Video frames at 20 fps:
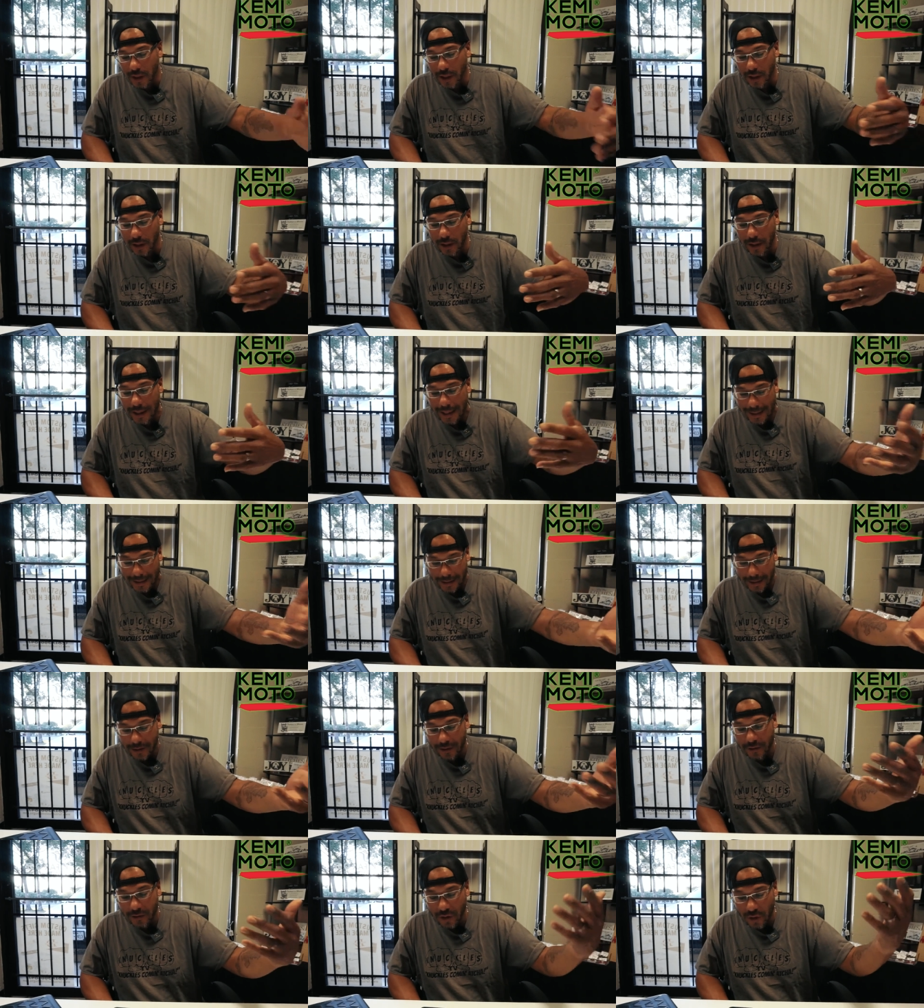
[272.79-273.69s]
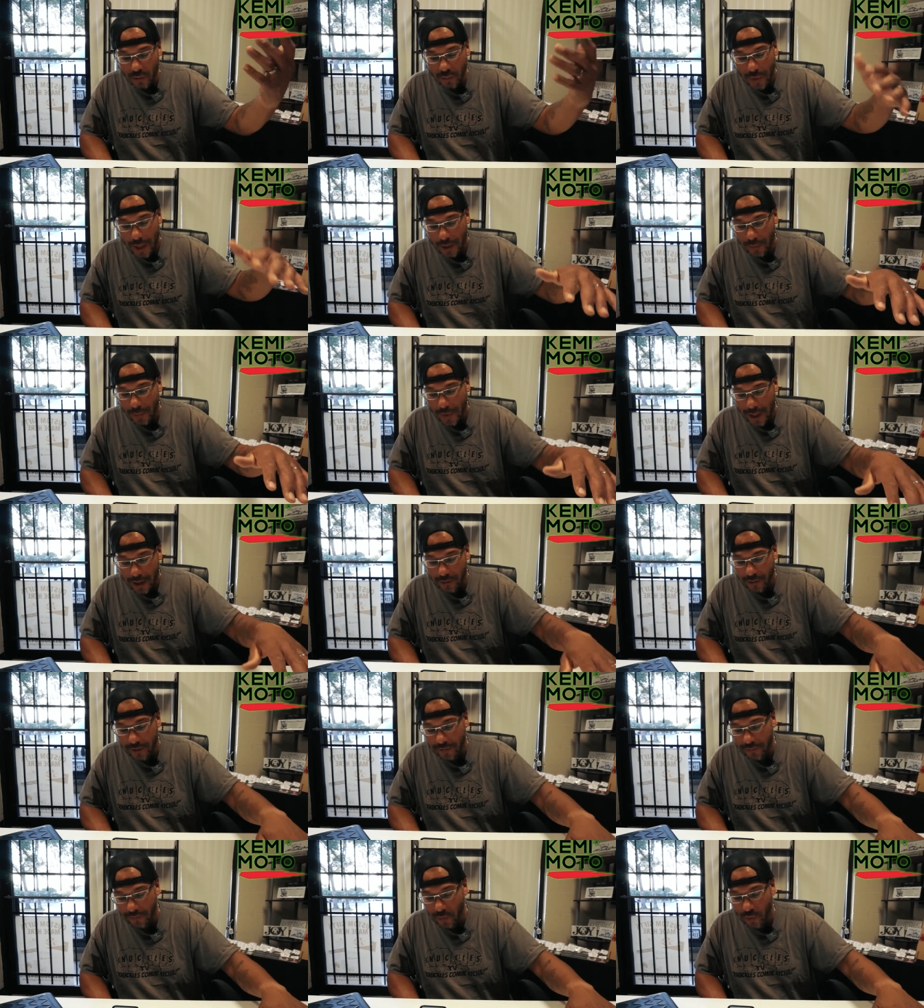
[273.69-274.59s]
Uh, and then the dirt bike
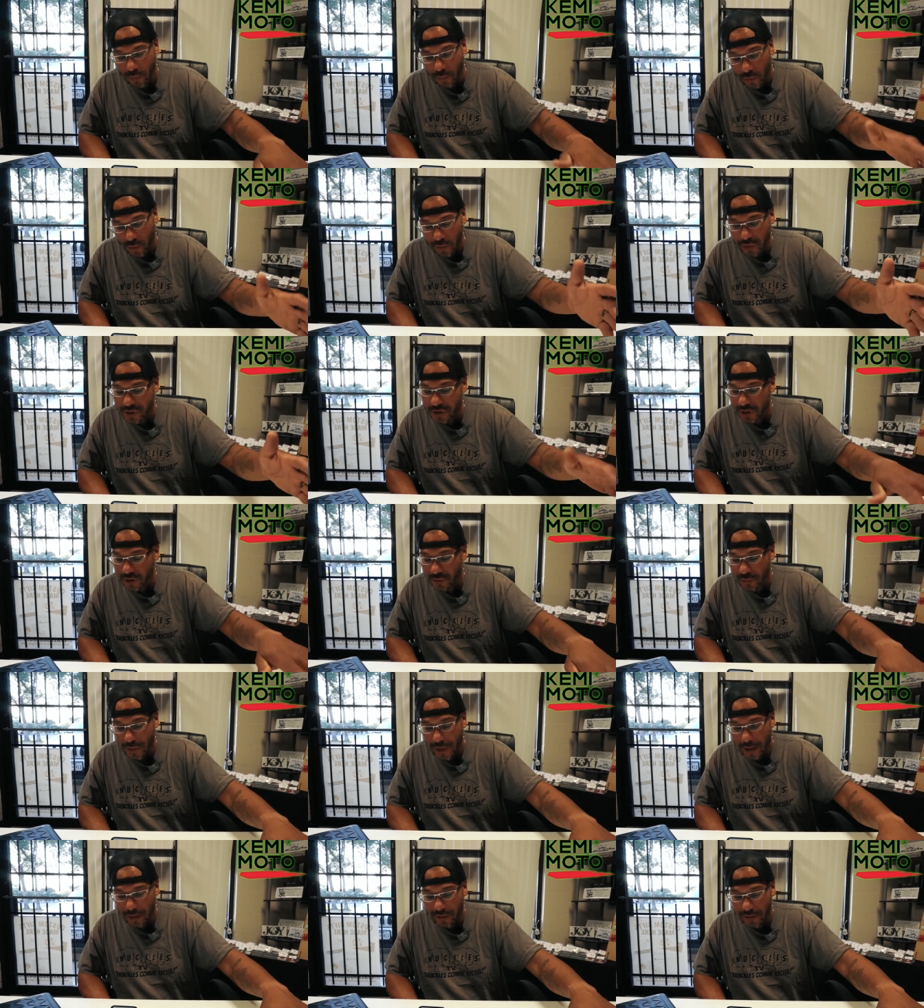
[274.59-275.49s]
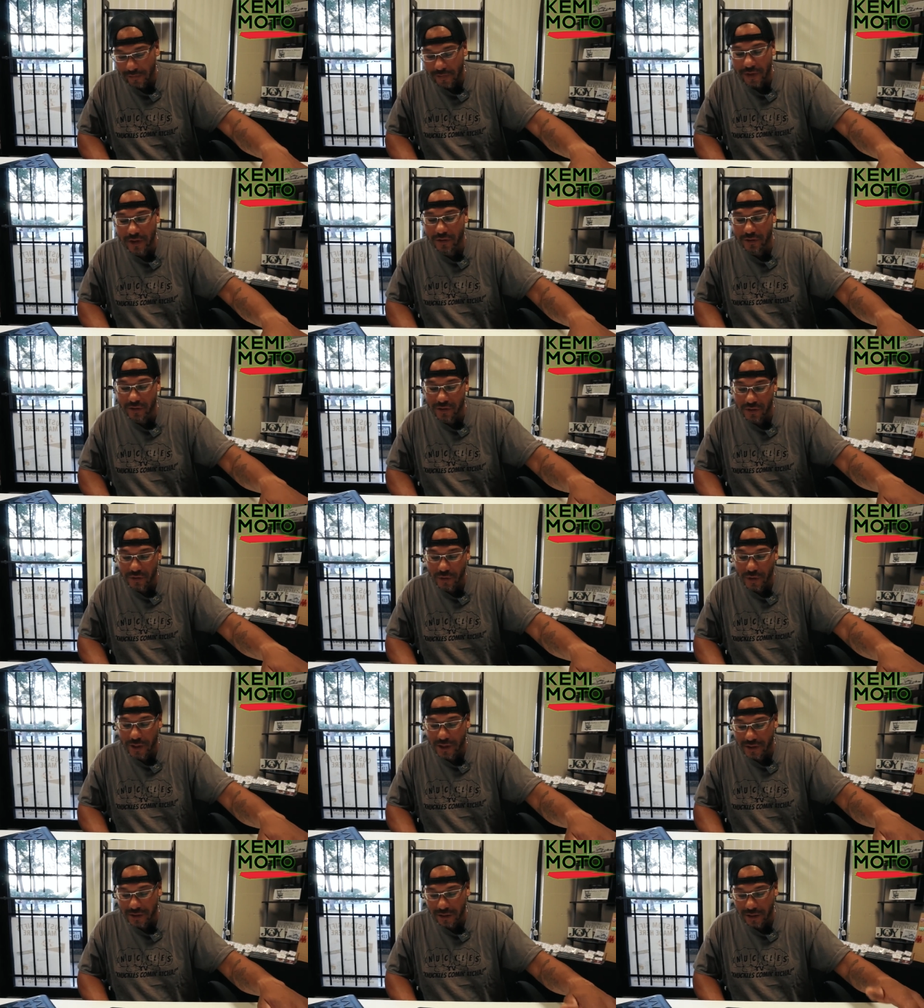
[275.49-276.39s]
battery or motorcycle battery features
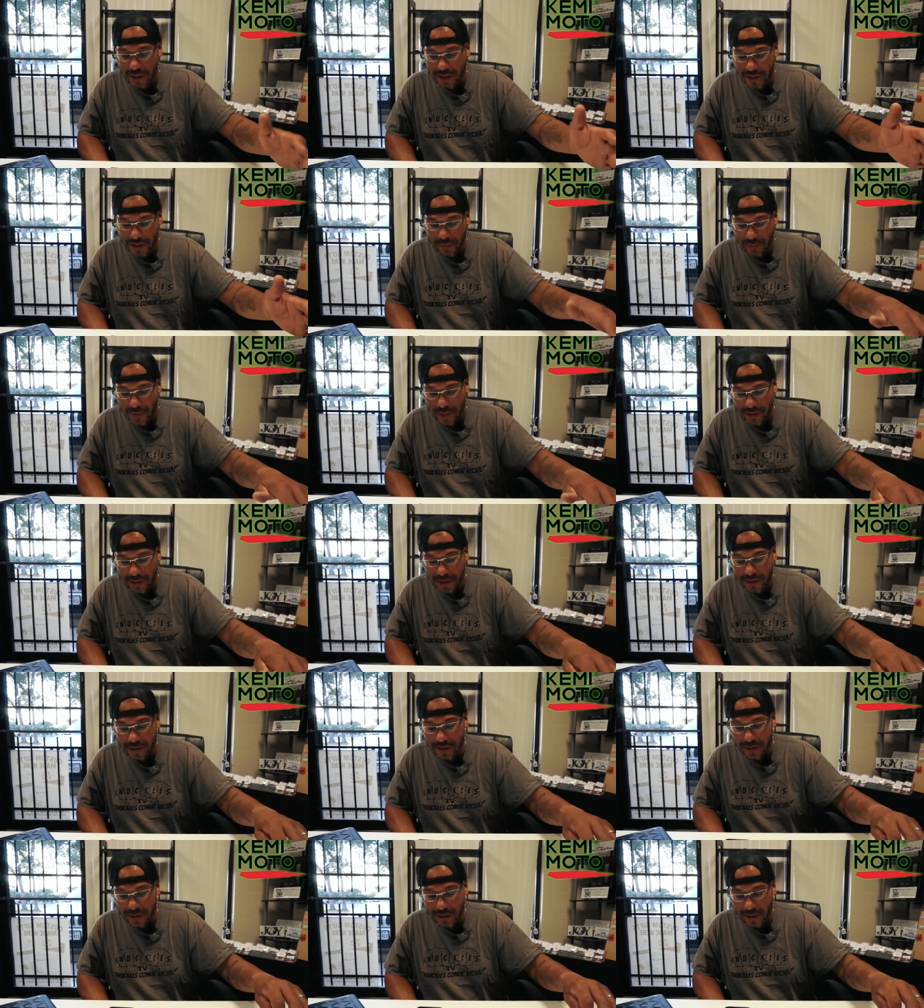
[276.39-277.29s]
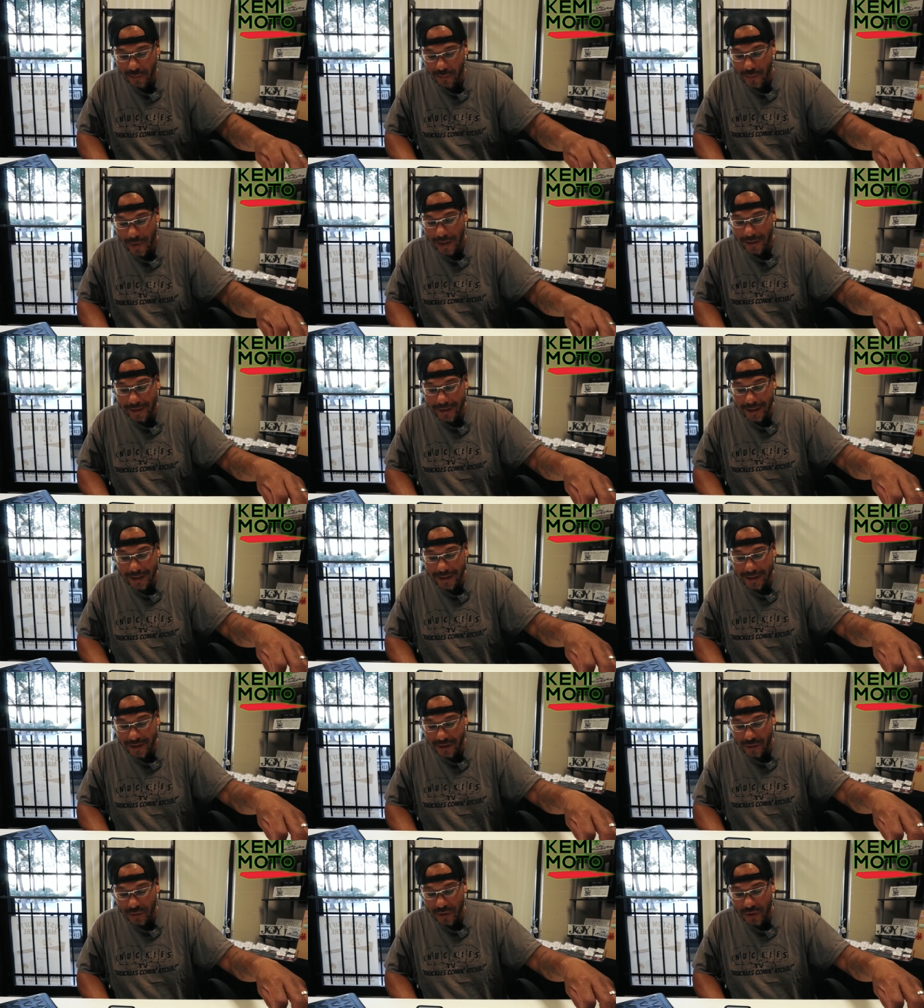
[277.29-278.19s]
three installation methods
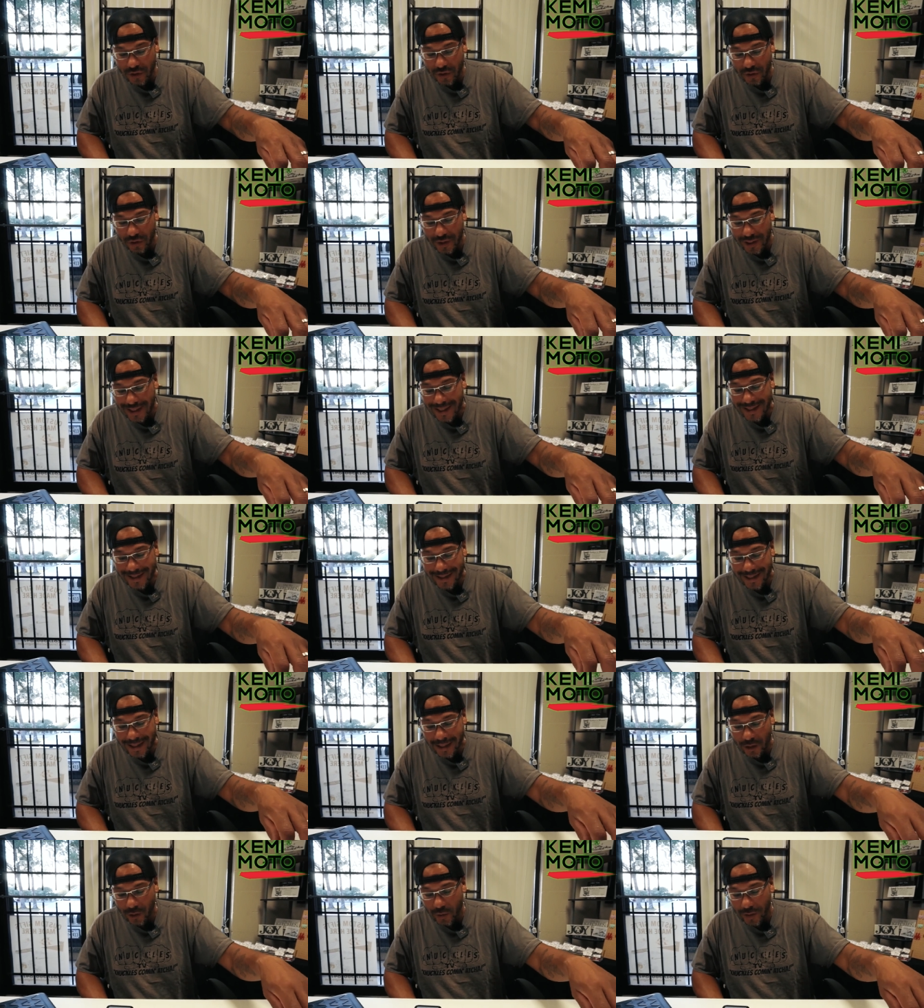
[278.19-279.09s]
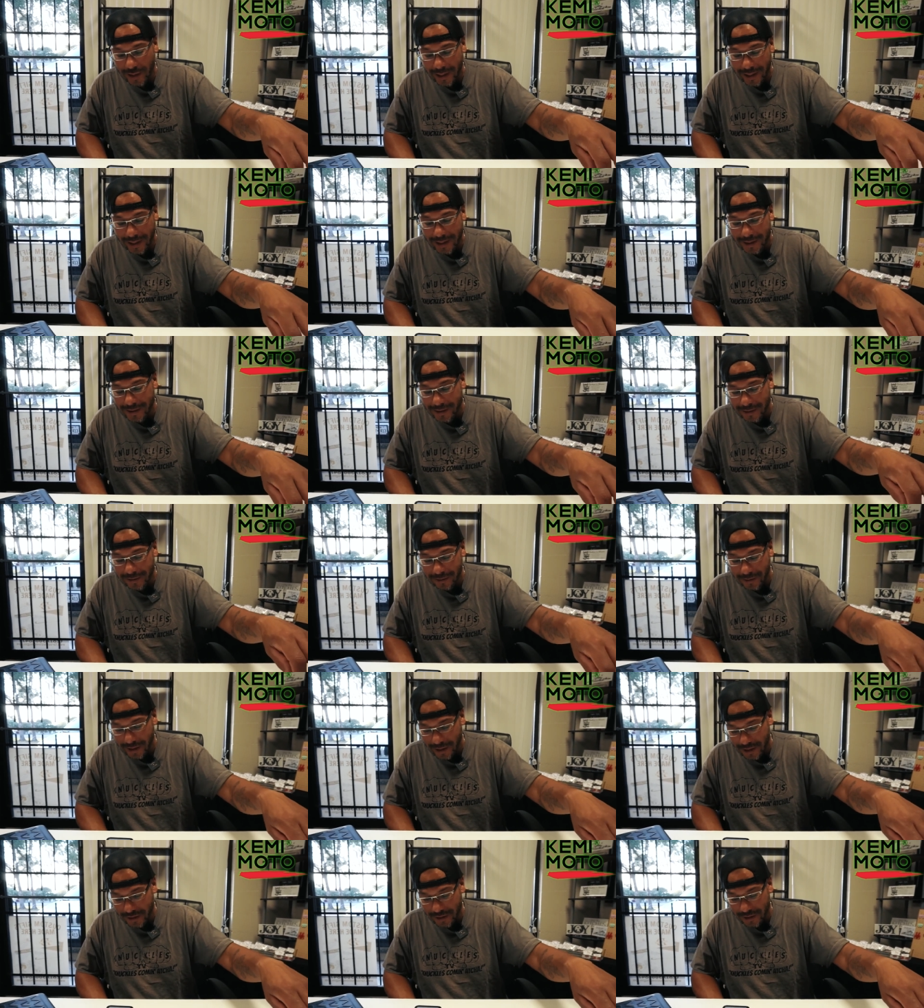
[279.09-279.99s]
methods to ensure easy and quick
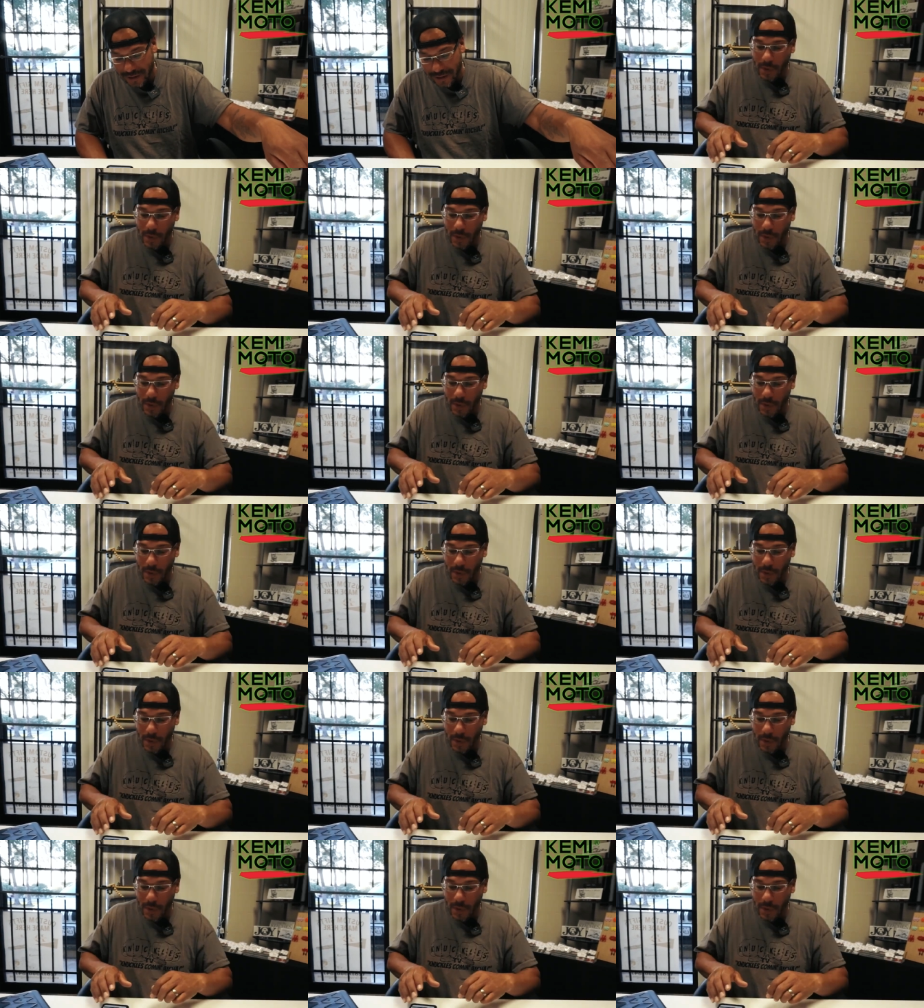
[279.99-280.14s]
installation.